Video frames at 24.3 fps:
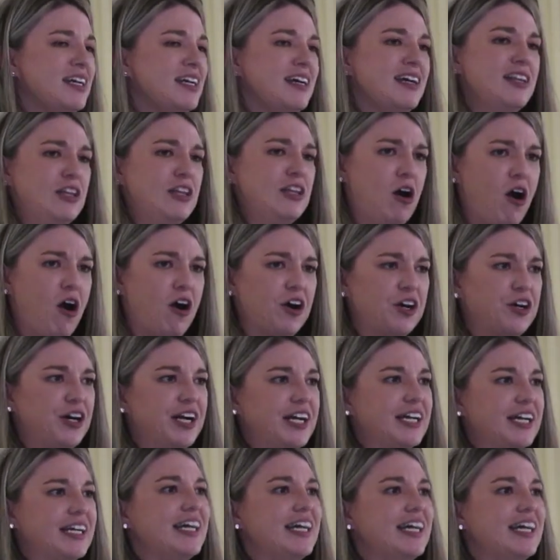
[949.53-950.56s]
The harder
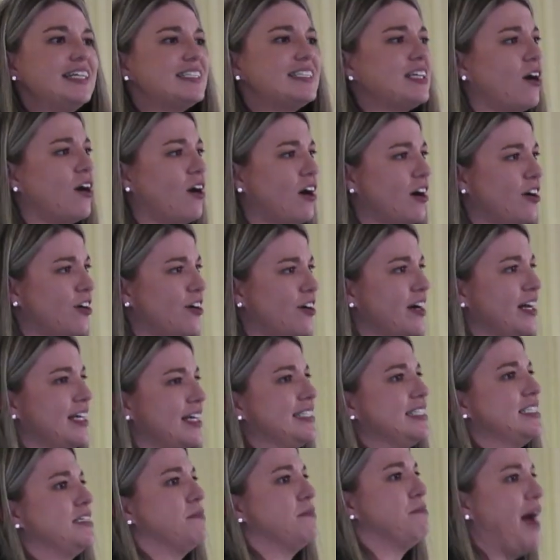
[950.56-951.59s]
it gets, the harder it
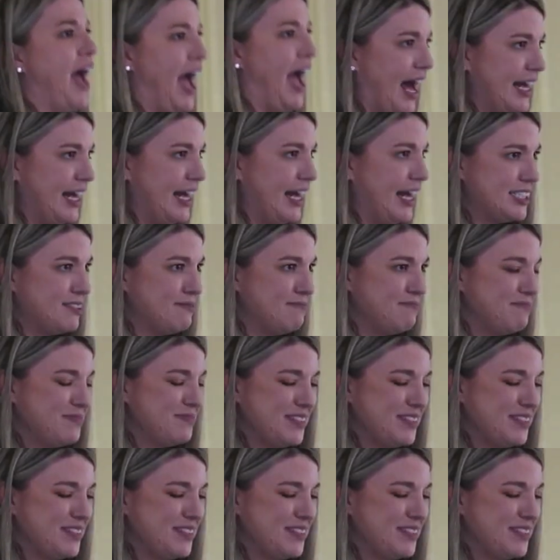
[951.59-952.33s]
is to pass.